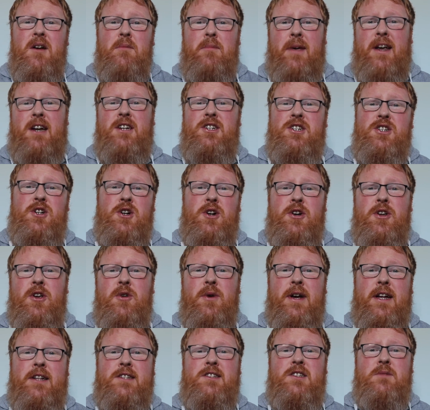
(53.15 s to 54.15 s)
Make sure
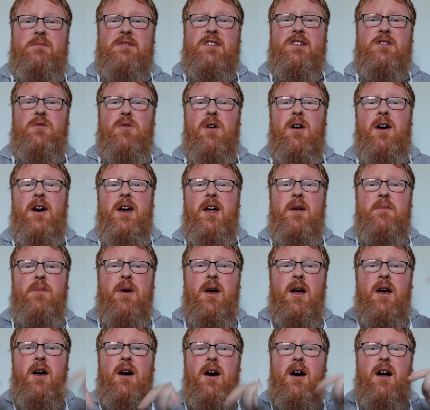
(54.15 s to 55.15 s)
you hit subscribe.
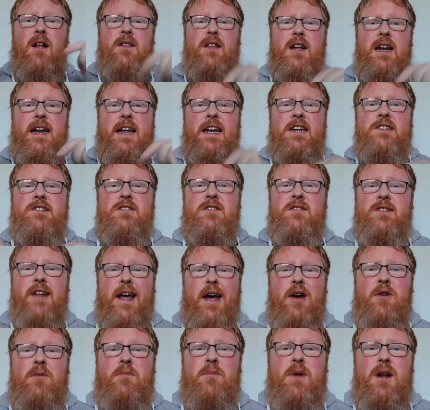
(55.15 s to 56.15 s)
All the links are
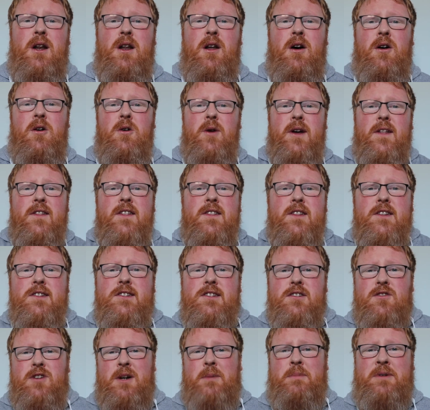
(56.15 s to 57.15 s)
down below in the
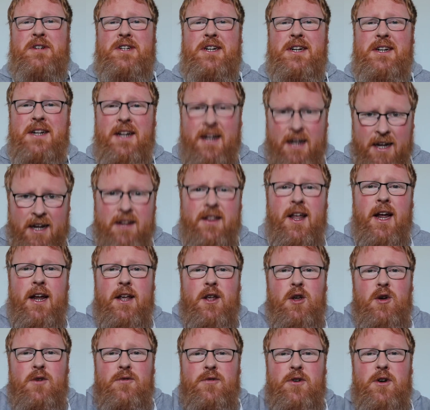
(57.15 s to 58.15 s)
description.
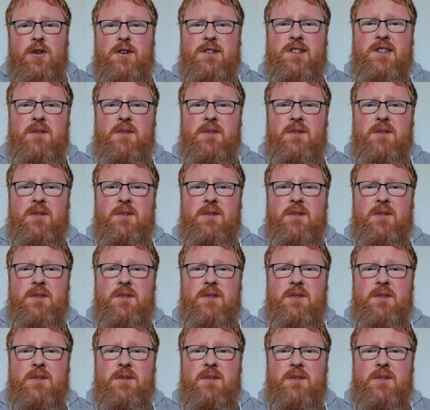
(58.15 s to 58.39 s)
Thank you for your